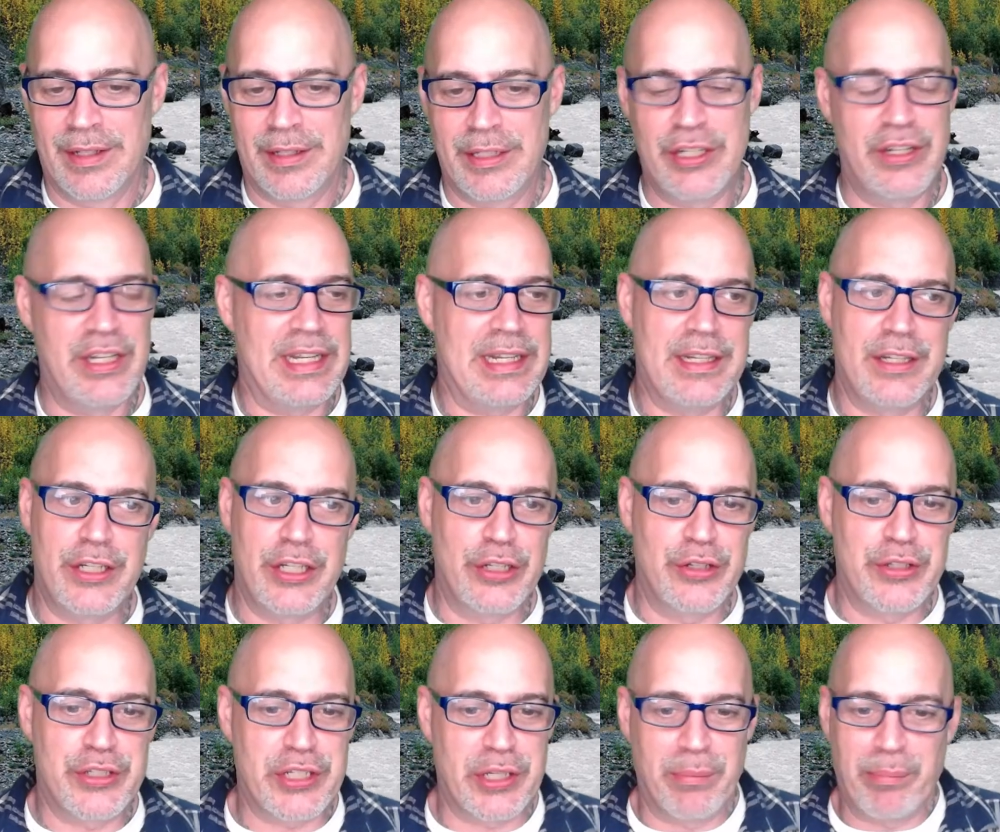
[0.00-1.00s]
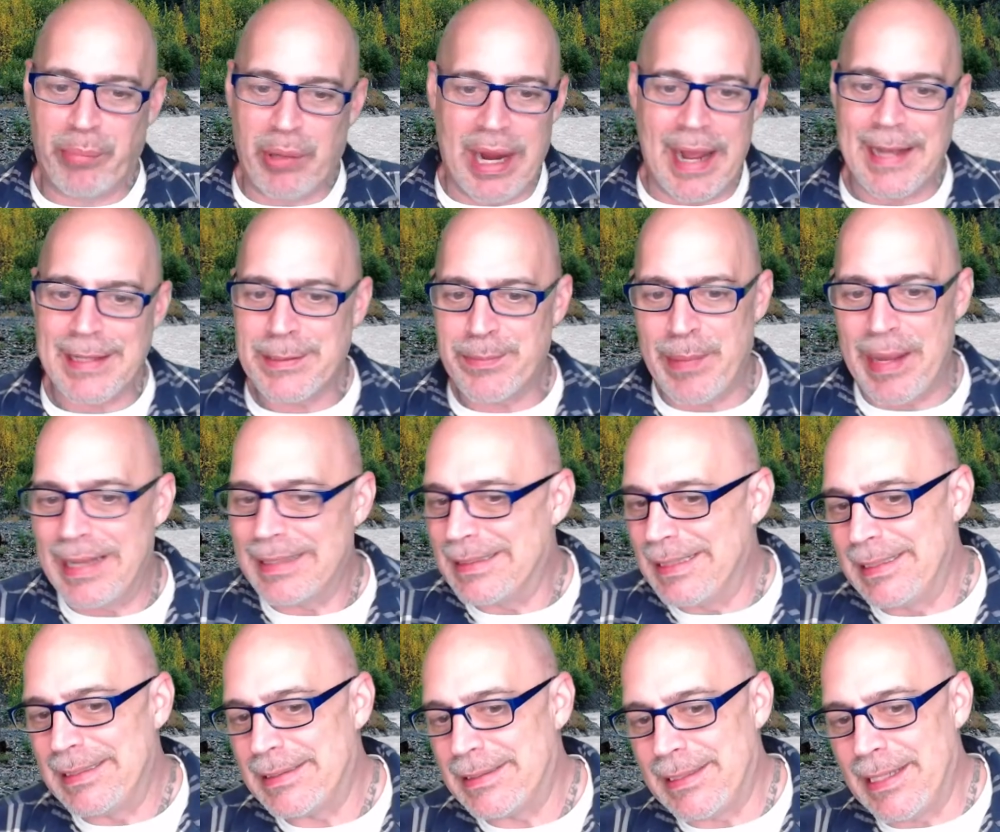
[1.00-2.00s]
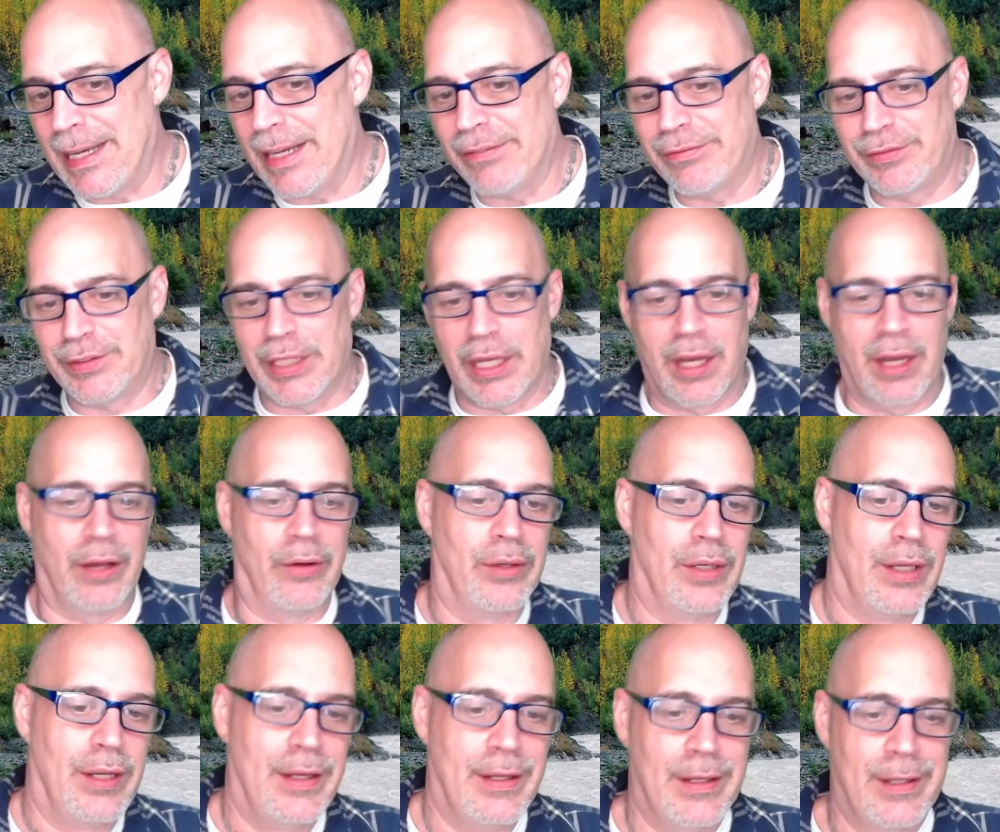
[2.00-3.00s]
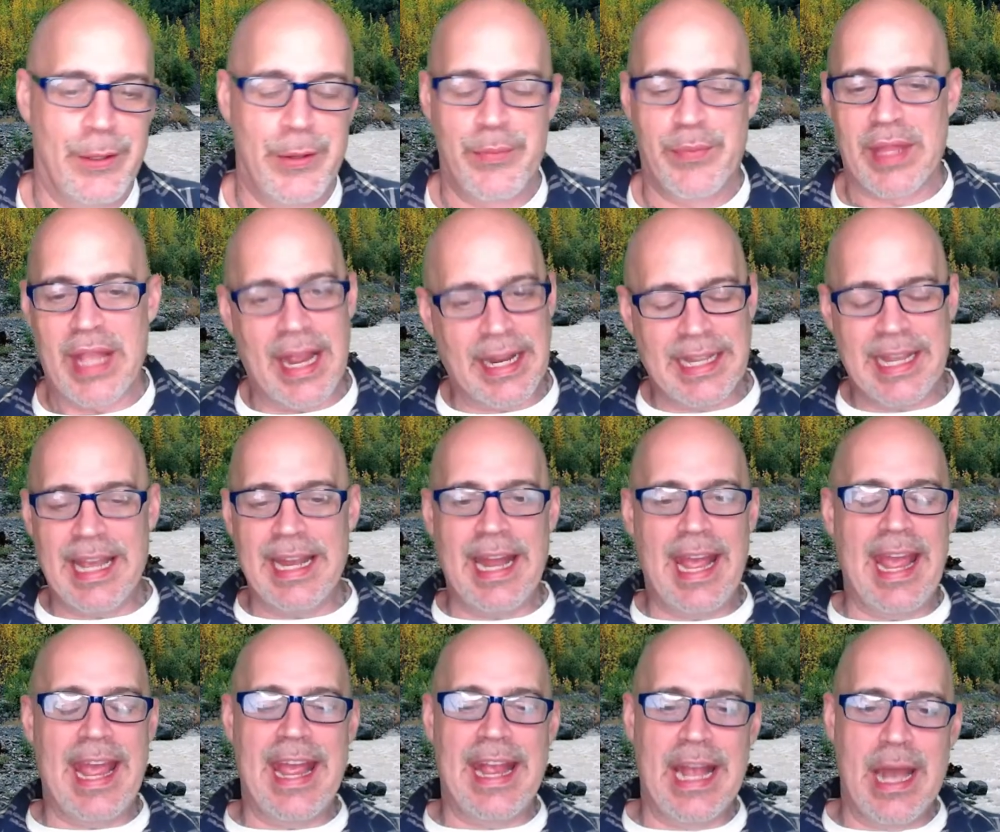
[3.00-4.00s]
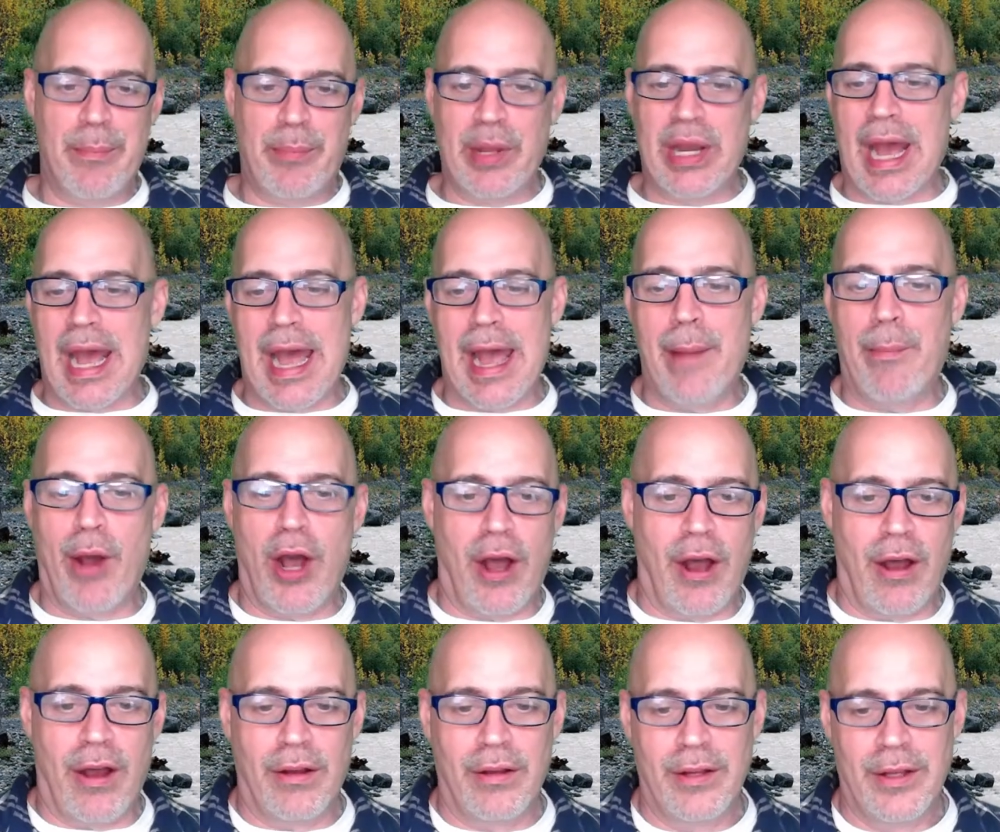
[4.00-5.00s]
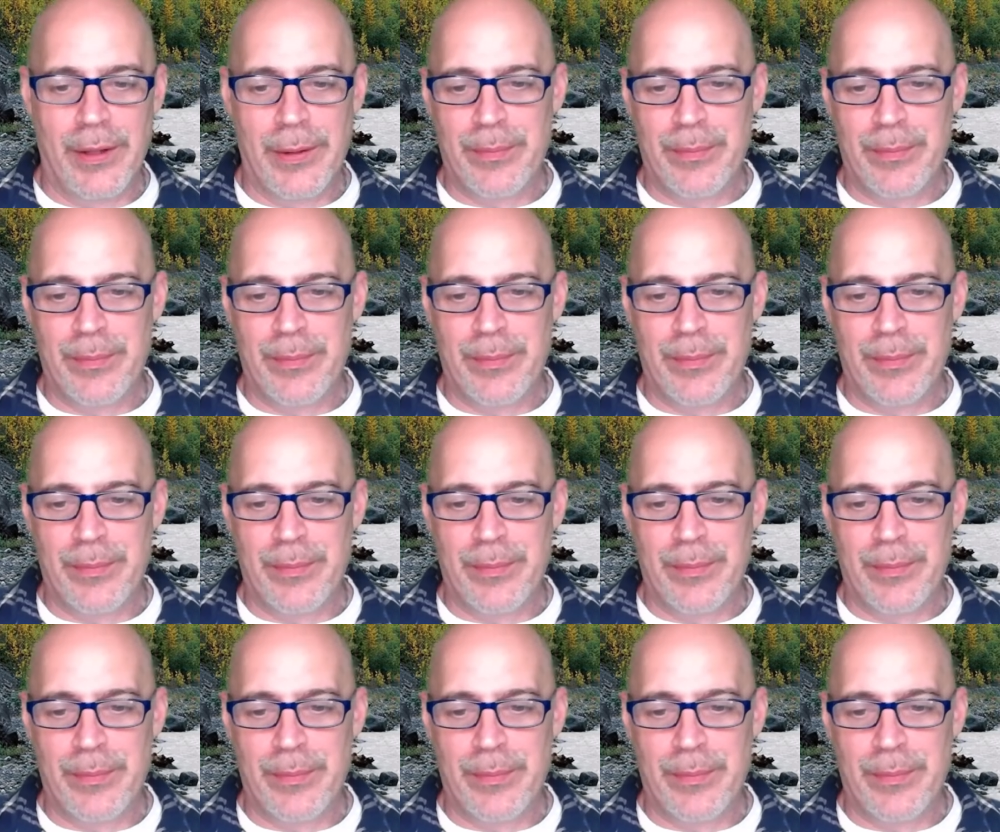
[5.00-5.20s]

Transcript: You need to do some prospecting stuff, though. I can't hang up an eyeball.